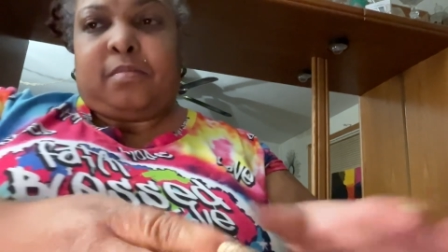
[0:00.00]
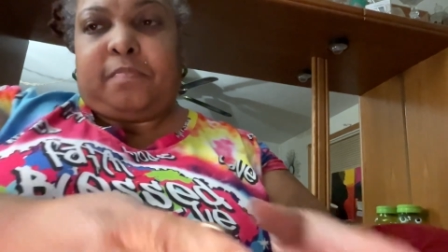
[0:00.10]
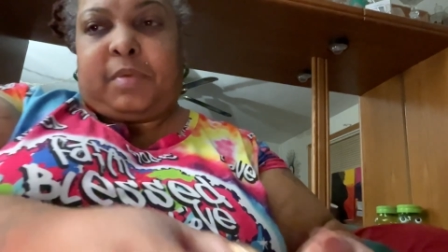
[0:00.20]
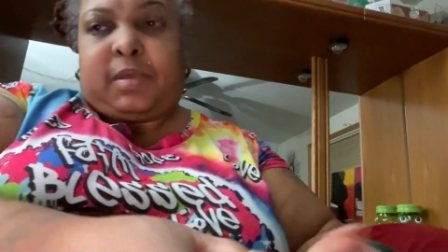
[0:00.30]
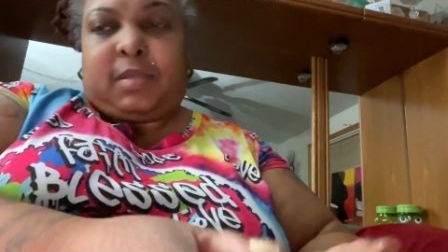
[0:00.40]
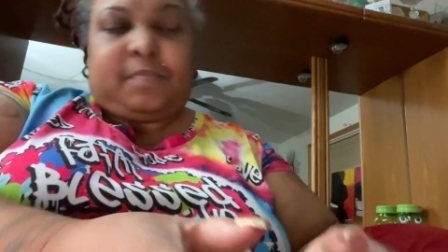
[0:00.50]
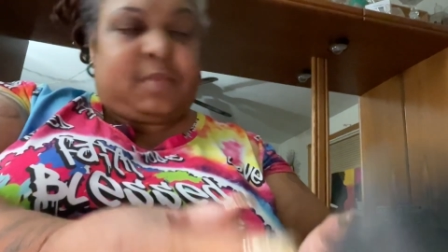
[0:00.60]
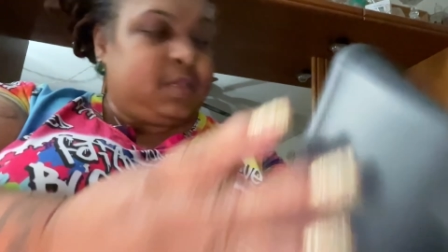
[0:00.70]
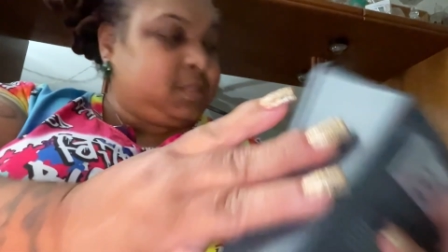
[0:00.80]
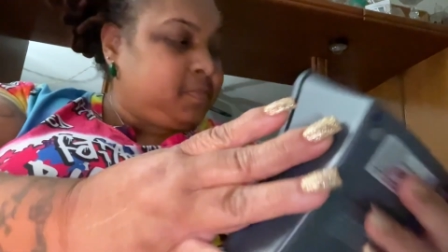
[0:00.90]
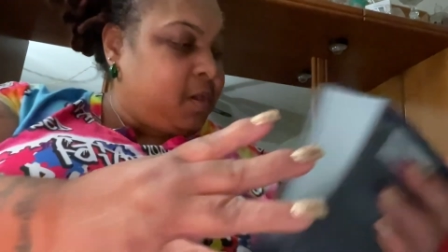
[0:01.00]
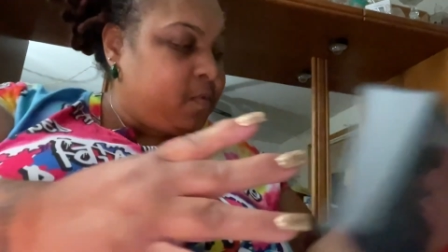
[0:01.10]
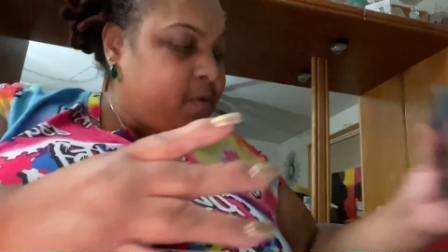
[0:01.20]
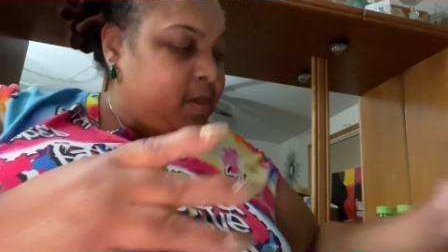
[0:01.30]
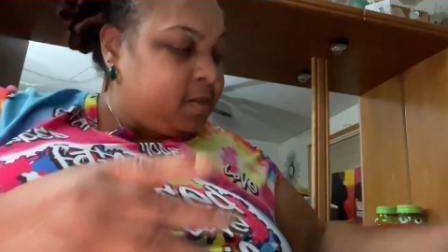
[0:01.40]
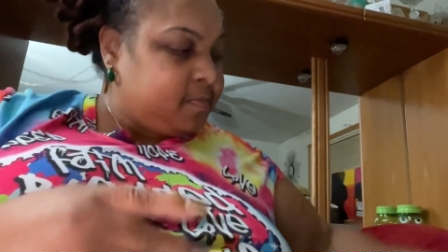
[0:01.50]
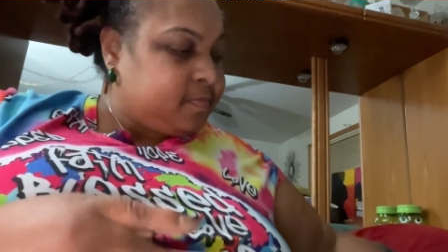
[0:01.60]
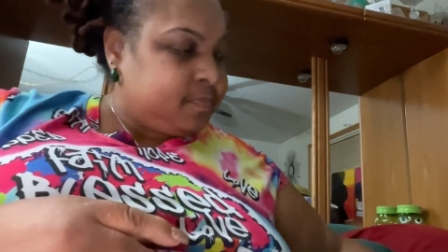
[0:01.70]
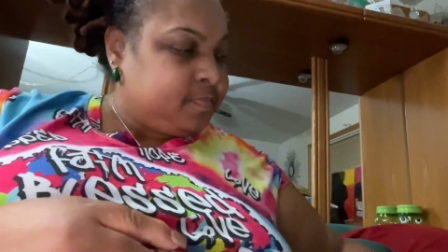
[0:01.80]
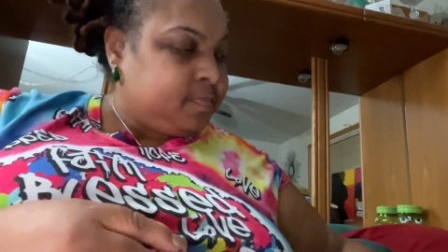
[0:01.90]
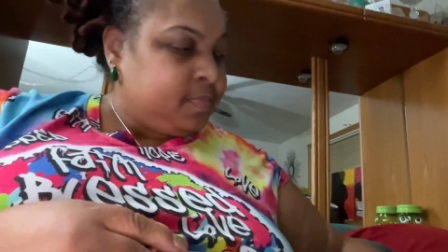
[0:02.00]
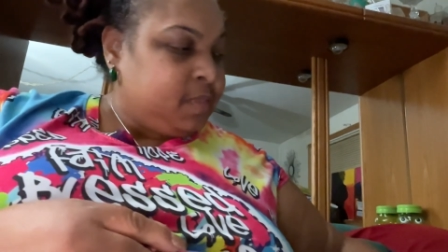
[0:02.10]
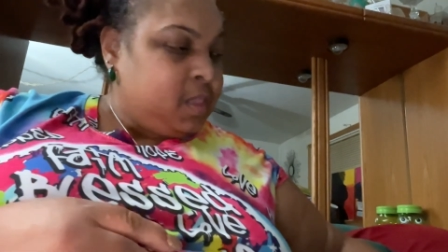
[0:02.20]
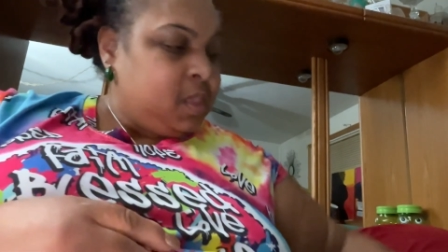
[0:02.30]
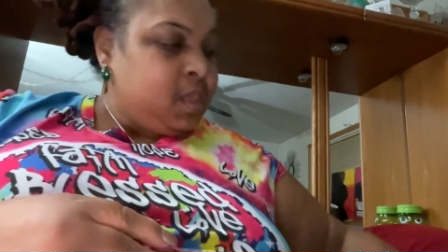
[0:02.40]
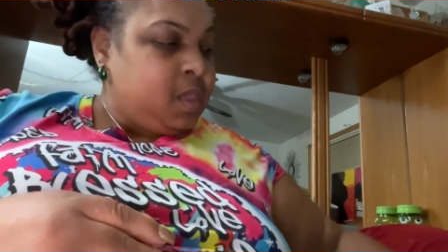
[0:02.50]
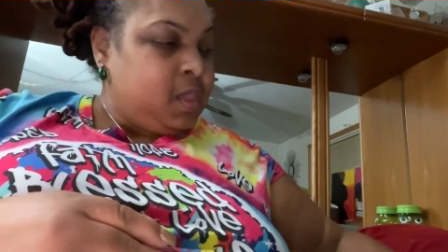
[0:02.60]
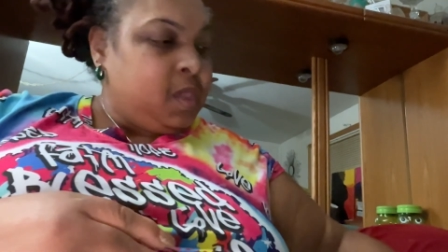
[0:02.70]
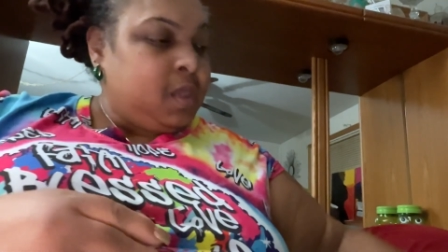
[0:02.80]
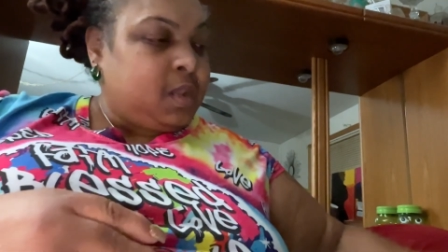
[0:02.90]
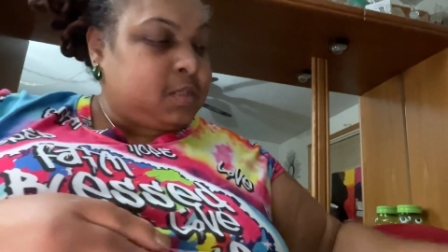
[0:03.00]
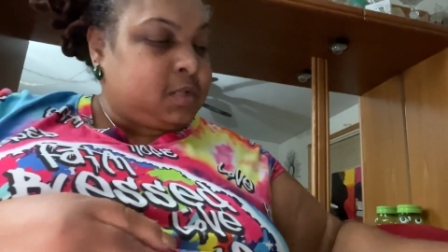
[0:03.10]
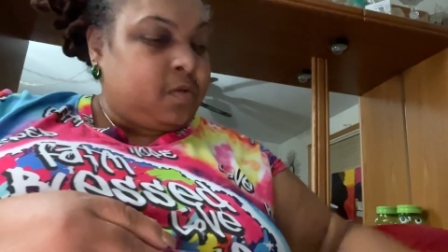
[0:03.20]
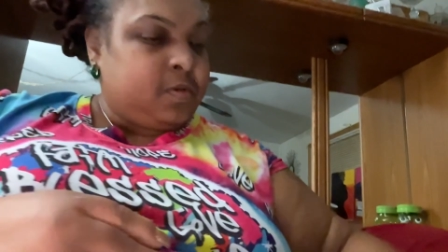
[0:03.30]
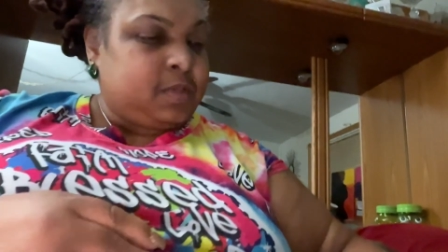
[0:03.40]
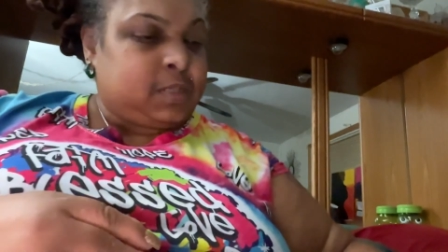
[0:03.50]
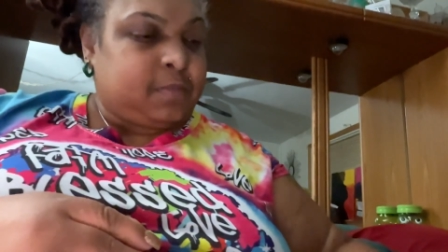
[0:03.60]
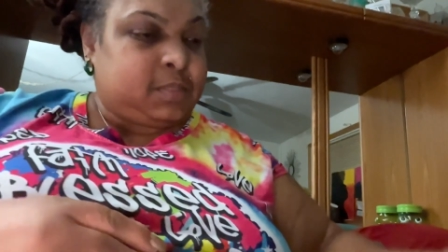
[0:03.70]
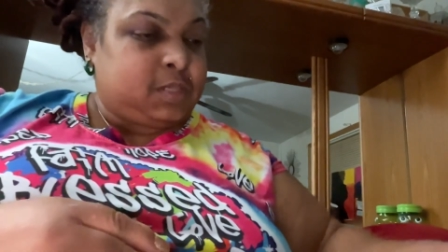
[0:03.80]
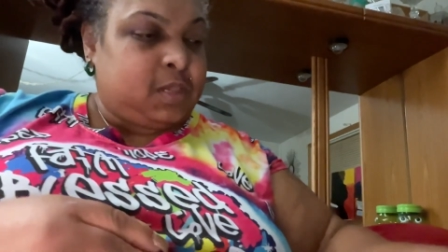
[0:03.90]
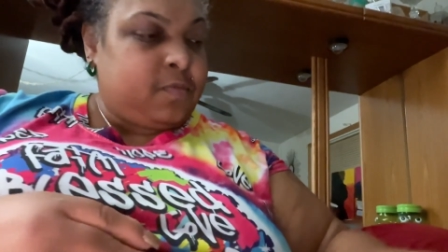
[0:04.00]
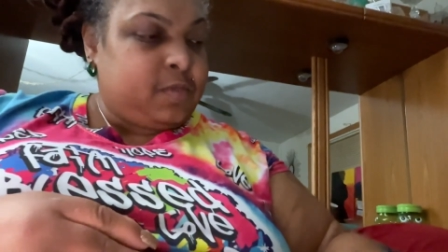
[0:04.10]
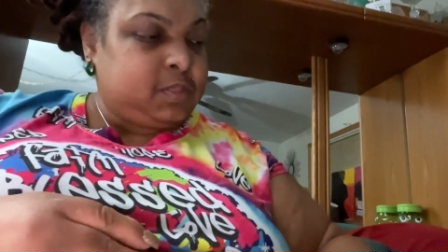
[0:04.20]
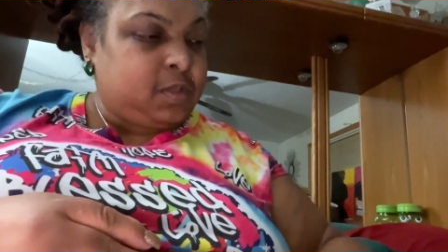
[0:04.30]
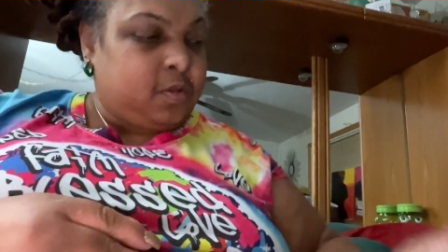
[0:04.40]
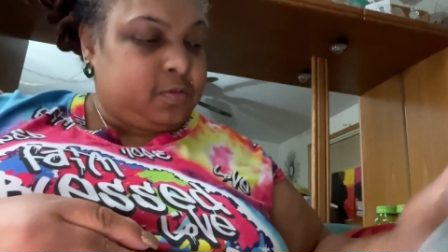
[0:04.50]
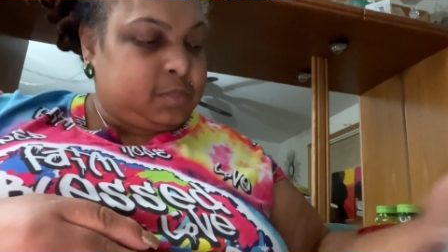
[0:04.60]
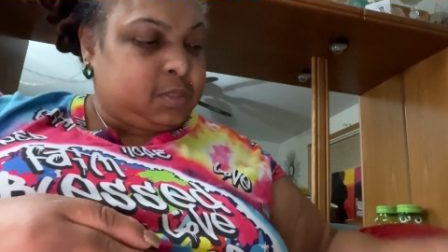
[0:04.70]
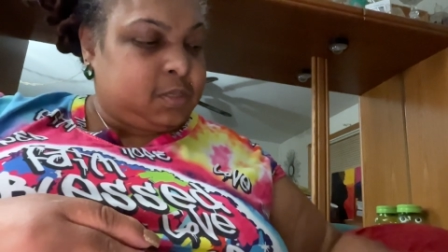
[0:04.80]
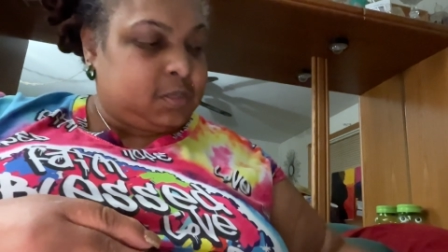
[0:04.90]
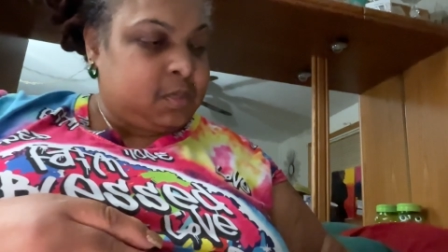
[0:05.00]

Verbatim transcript: but it's my way. And as long as I'm seeing results,